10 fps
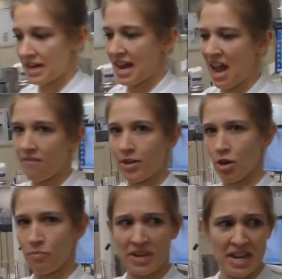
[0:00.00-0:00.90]
guy and I have
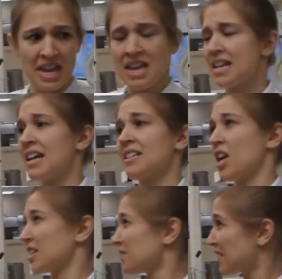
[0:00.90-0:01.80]
it open, it
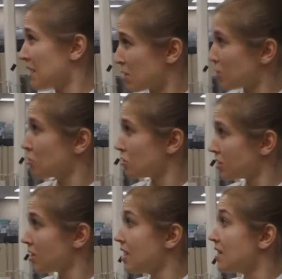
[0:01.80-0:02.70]
has lots of
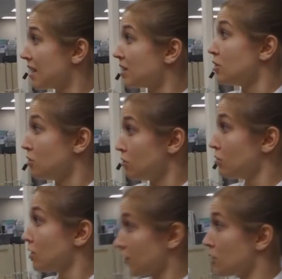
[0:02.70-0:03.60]
chemicals that
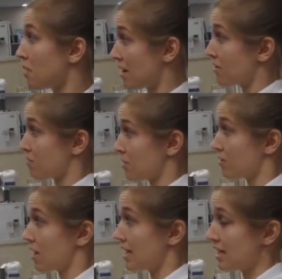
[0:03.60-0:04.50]
you use for the
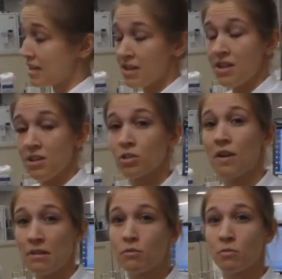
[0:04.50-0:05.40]
biochemical ID.
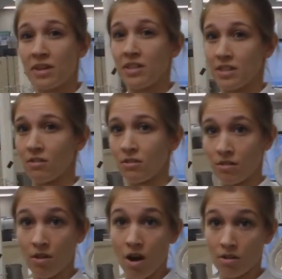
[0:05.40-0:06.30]
So I would wear these
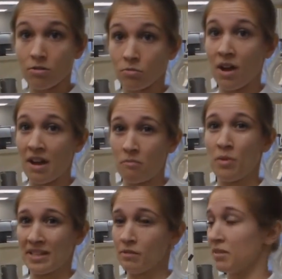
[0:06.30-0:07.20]
goggles while
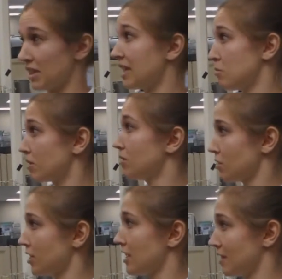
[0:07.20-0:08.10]
I'm messing with the
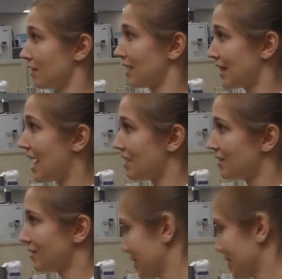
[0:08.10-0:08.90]
chemicals or anything like that.